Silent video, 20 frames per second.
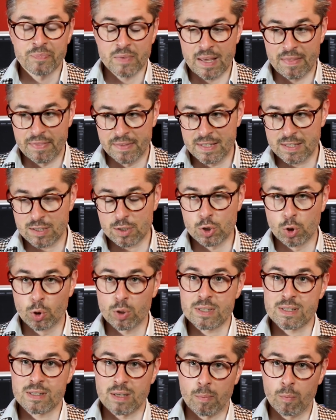And this
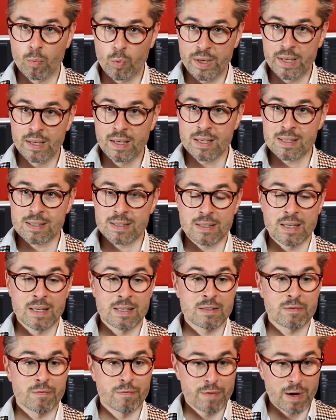took some weeks.
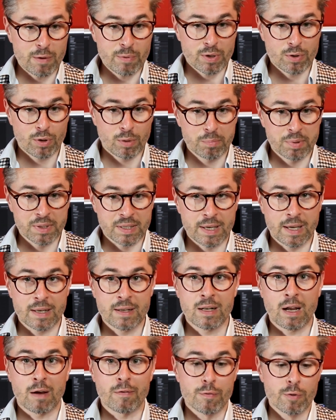It's very
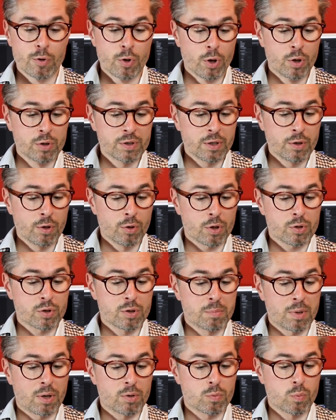complicated. I've learned a lot
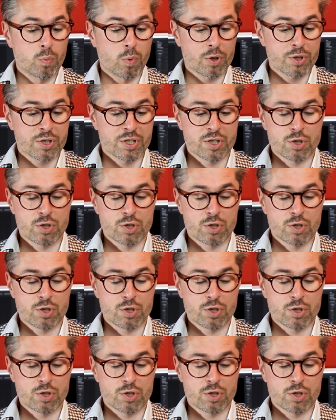about watch